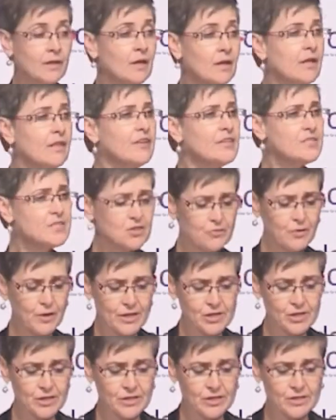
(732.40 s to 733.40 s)
These
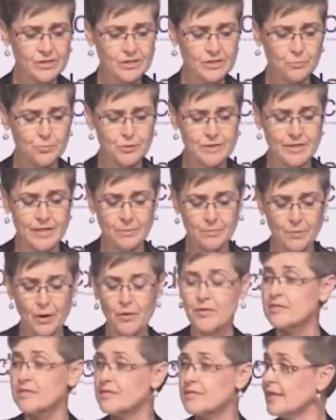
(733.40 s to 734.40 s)
directions present
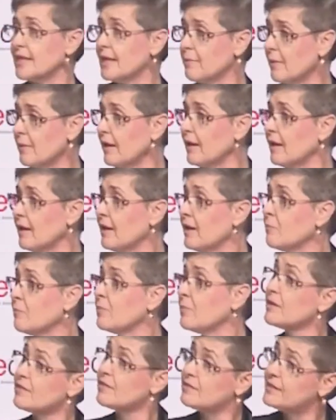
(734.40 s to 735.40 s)
both a dilemma,
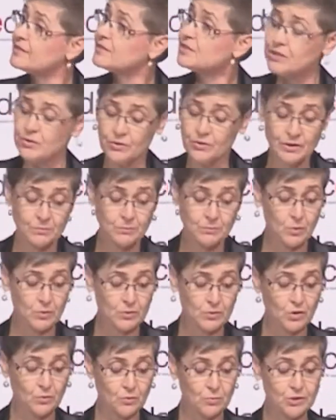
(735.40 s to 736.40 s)
but I think too an
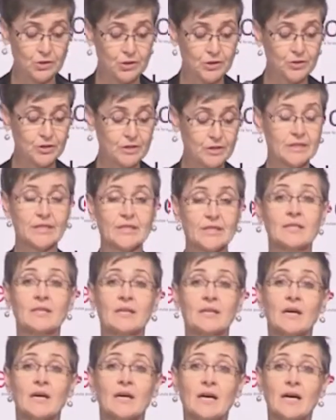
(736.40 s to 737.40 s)
important opportunity.
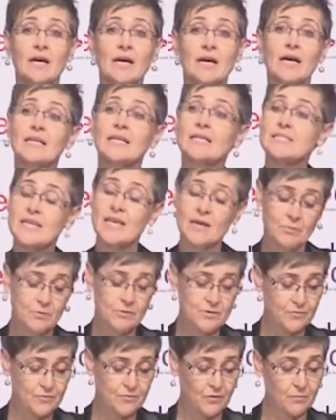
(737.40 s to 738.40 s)
And
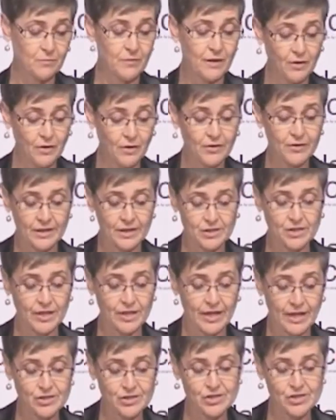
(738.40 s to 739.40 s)
examples from the health and
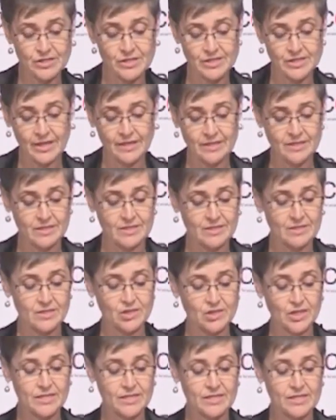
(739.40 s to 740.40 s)
education sectors
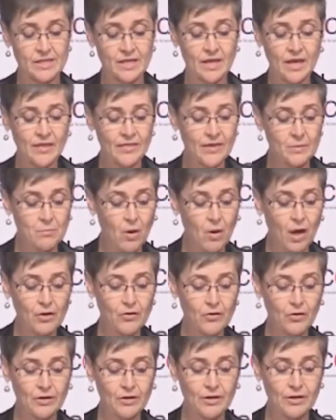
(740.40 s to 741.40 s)
suggest that
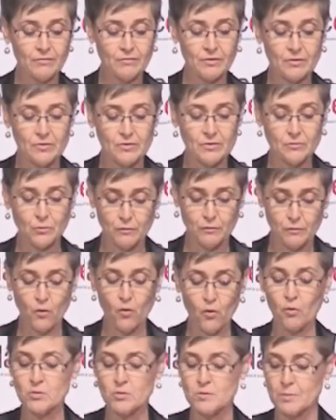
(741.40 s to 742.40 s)
micro-level
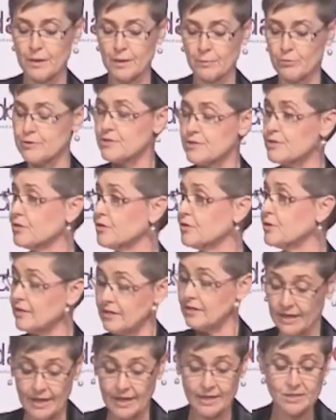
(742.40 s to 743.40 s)
reforms being pursued at
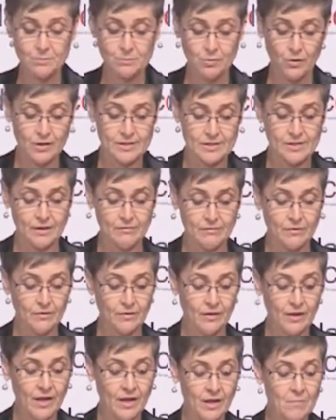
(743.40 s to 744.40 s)
the enterprise
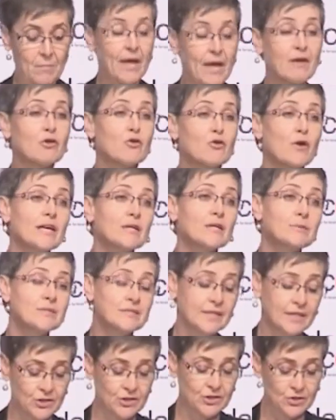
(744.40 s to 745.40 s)
level may have greater
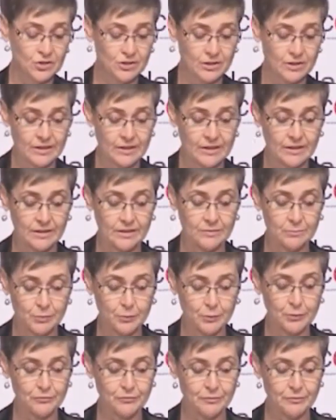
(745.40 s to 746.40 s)
potential to yield
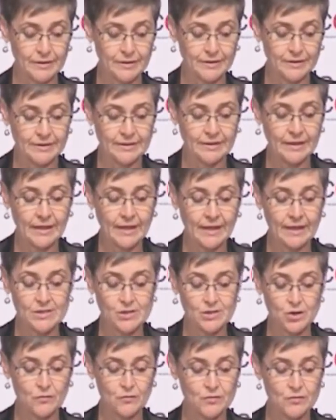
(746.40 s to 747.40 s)
improvements in
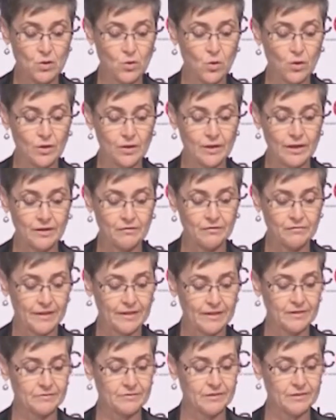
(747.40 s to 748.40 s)
service quality and
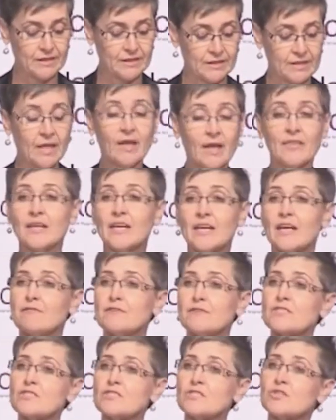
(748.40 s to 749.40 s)
effectiveness than
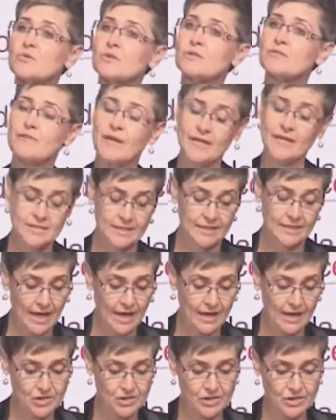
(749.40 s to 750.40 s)
efforts to effect
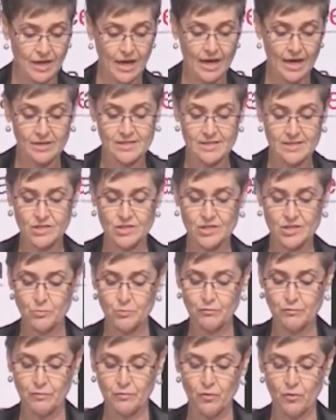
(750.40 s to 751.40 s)
large-scale system
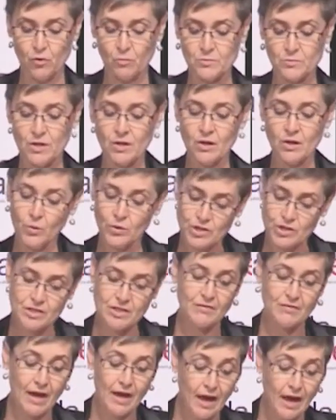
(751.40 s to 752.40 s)
reforms, which, as
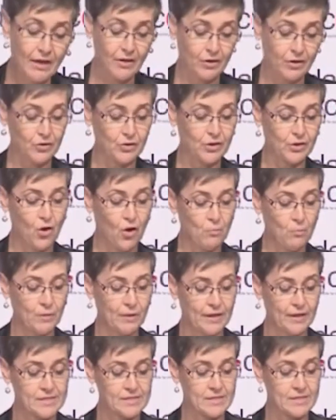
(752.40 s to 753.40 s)
I've argued, are
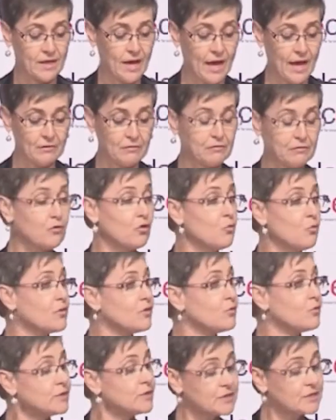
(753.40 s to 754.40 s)
complex and are fraught with
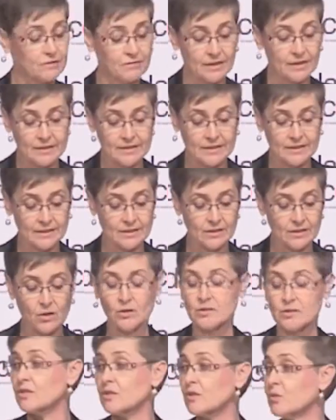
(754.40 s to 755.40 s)
the risk of unintended
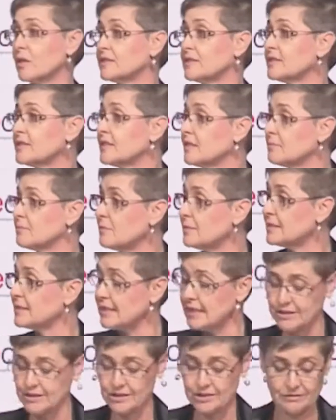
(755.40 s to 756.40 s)
consequences and
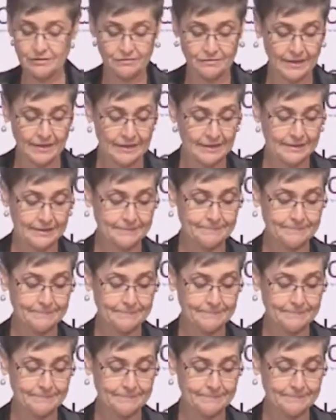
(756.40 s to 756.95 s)
implementation failure.